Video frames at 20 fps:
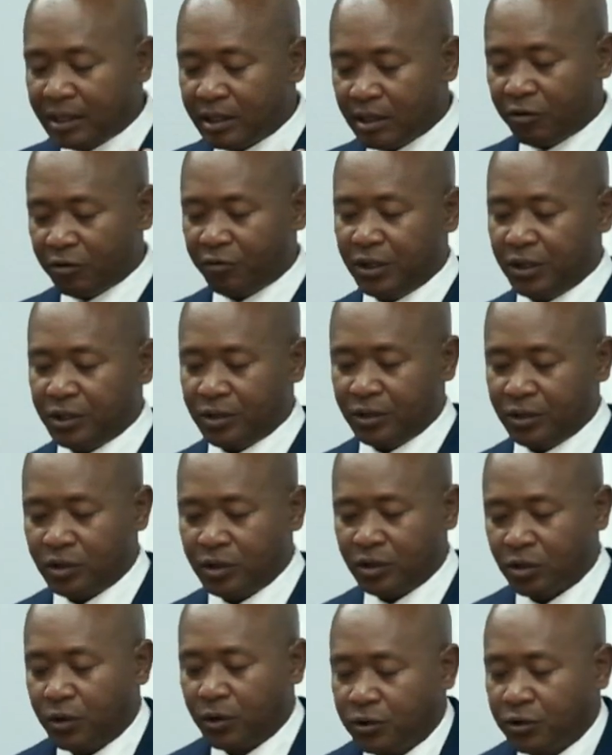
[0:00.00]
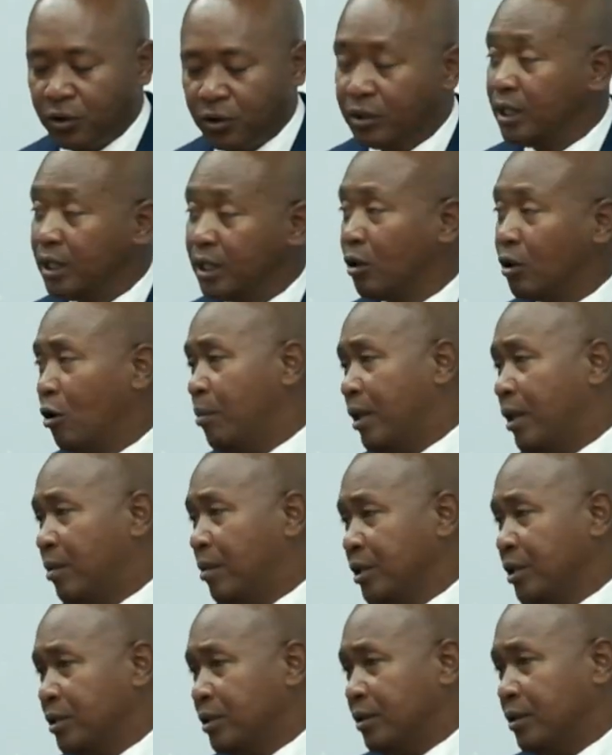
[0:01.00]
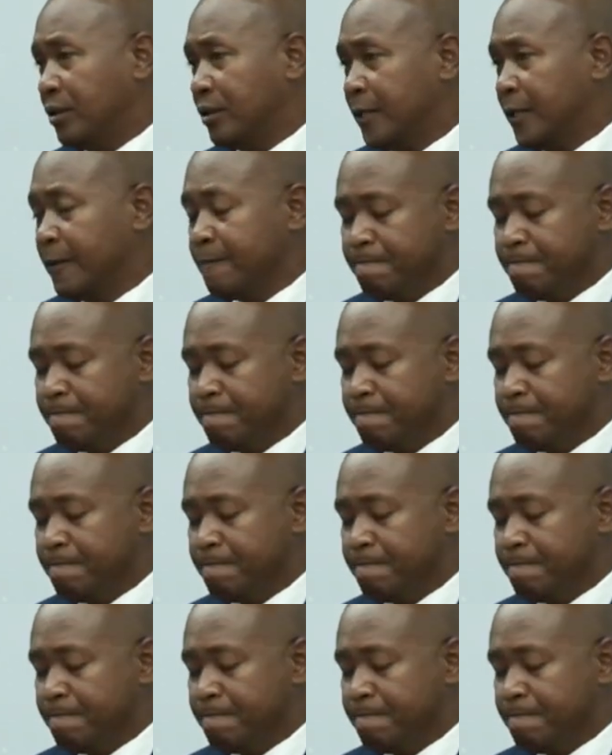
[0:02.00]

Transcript: their visions concerning global missions.